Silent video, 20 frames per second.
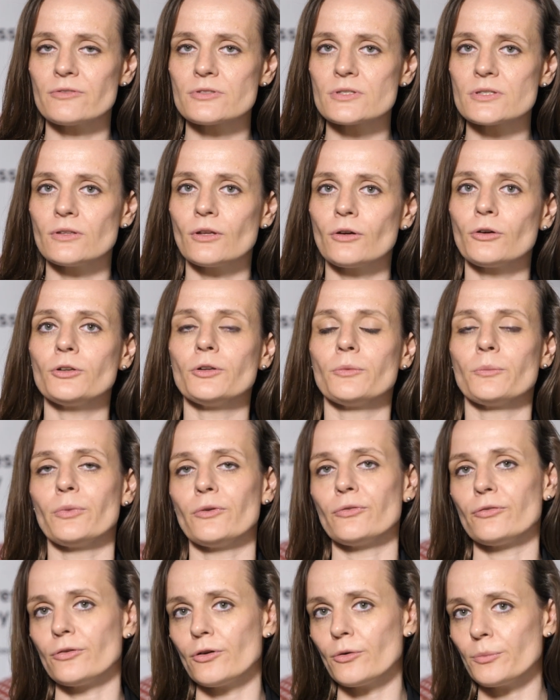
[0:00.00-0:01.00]
was known and
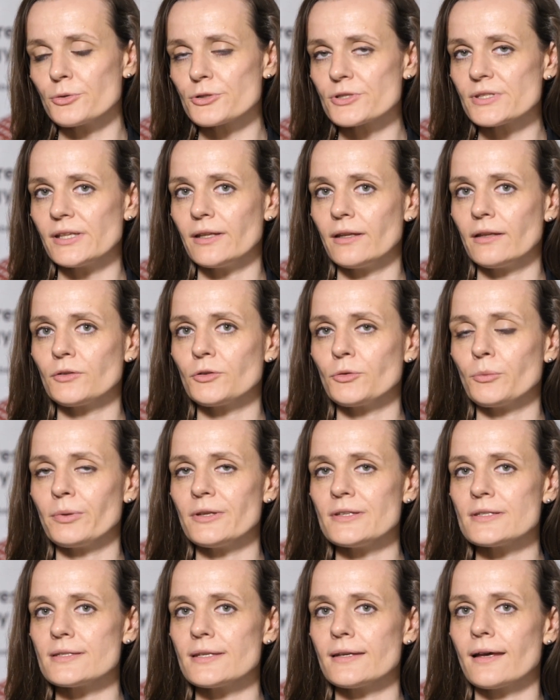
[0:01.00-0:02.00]
before proceeding to
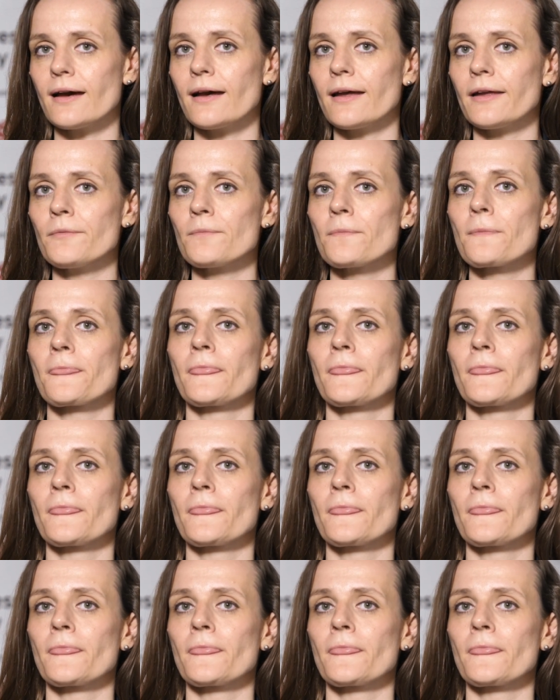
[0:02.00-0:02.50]
PCI,